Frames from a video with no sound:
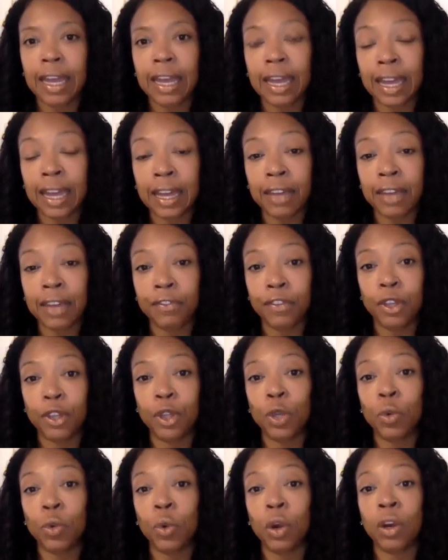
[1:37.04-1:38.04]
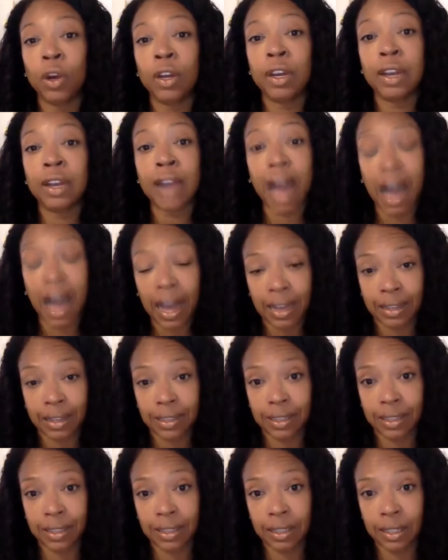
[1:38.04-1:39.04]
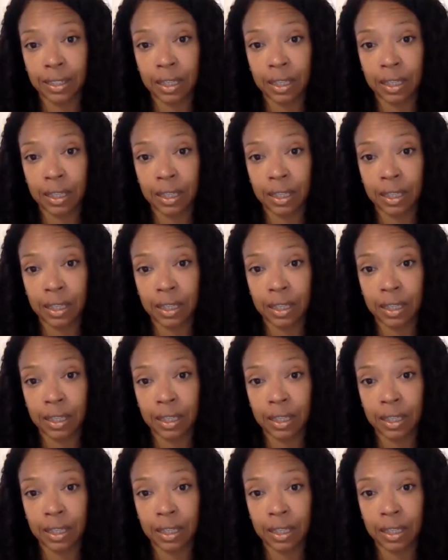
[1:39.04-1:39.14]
if you are not